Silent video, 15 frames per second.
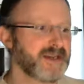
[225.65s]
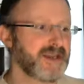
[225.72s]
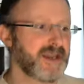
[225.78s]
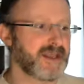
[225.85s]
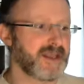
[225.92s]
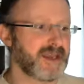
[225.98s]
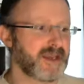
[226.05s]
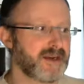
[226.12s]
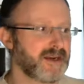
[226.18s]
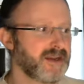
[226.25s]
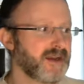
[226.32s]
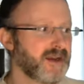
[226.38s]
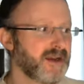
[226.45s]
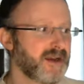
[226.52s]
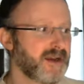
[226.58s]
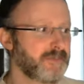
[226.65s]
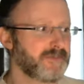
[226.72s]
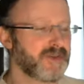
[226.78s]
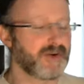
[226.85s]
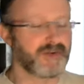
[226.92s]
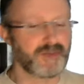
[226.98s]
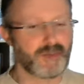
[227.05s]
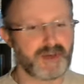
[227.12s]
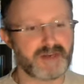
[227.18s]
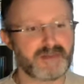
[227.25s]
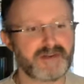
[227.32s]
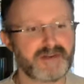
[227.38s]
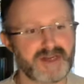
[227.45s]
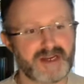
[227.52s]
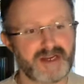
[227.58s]
And then um, there's quite a bit
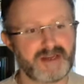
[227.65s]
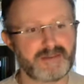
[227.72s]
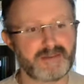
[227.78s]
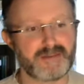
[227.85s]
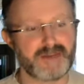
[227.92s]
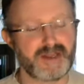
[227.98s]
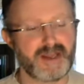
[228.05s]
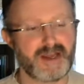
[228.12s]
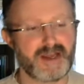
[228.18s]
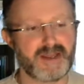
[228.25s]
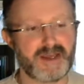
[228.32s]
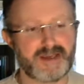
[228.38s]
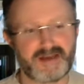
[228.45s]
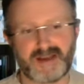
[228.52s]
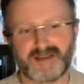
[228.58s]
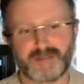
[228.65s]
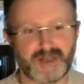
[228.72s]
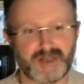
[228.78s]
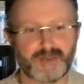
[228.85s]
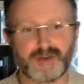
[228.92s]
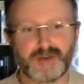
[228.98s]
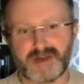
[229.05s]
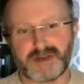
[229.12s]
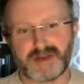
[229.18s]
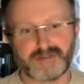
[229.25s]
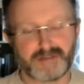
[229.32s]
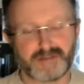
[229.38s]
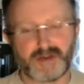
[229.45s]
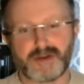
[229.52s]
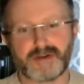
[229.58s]
of time uh, that I spend admin,
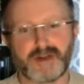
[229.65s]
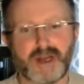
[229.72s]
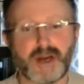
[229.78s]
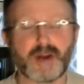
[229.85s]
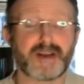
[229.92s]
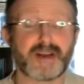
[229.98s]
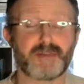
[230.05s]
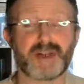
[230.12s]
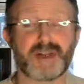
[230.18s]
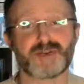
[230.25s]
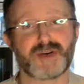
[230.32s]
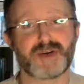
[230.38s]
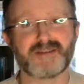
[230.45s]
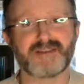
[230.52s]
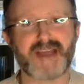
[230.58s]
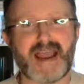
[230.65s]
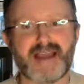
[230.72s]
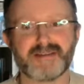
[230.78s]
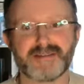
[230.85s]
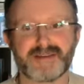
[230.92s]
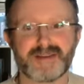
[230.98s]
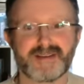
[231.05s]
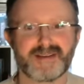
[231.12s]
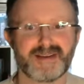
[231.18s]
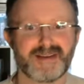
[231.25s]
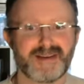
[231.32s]
on, on, administrative tasks.